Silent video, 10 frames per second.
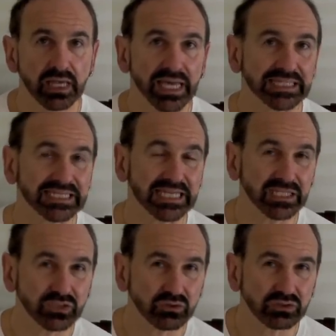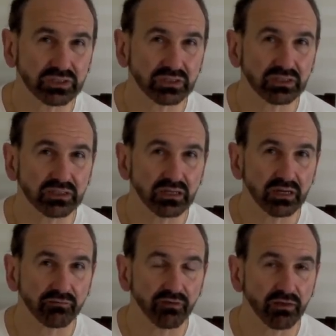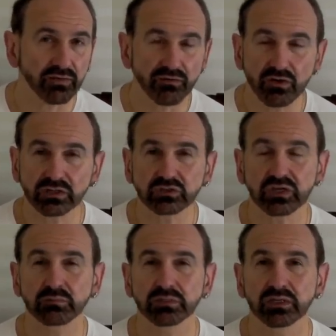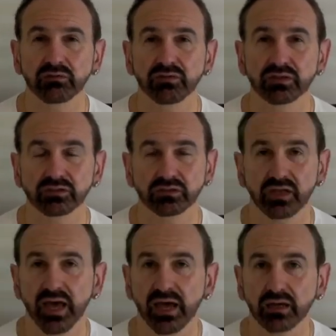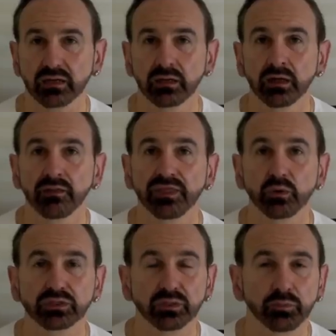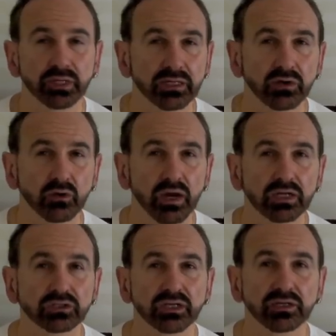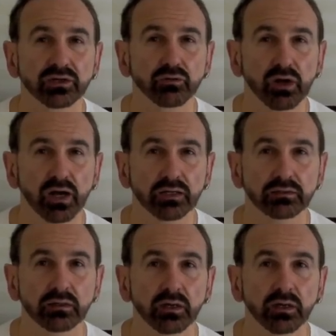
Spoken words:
And interestingly enough, on the very same day of this attack, there was a plane crash in Iran,